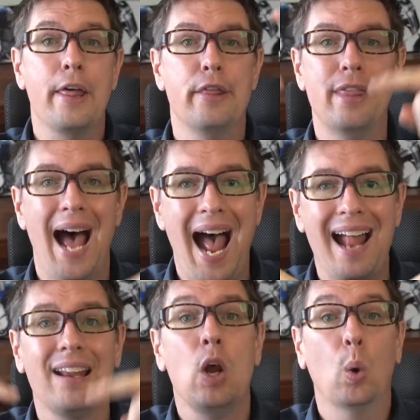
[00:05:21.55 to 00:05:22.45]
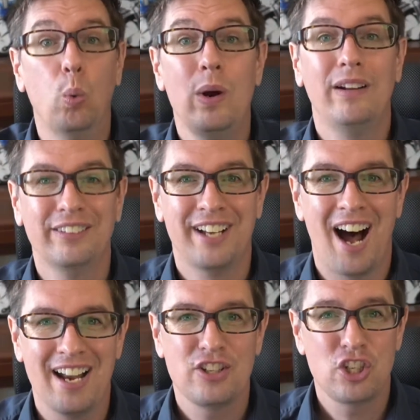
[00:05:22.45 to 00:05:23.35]
that will
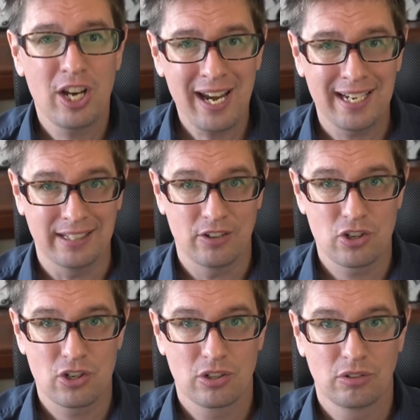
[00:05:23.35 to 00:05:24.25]
not change.